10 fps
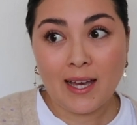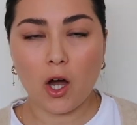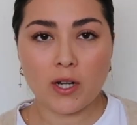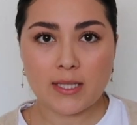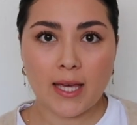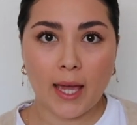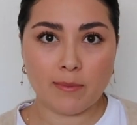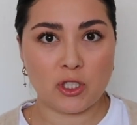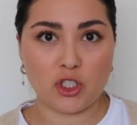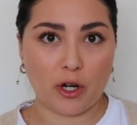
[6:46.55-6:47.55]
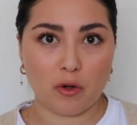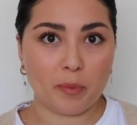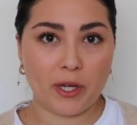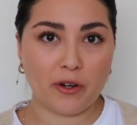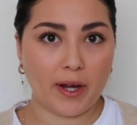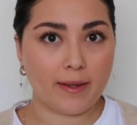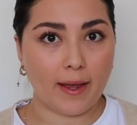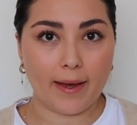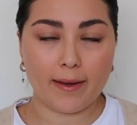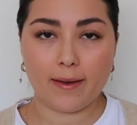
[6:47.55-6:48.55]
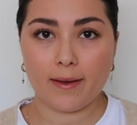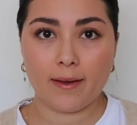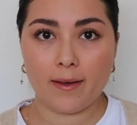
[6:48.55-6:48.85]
Honestly, games in general would be great. Like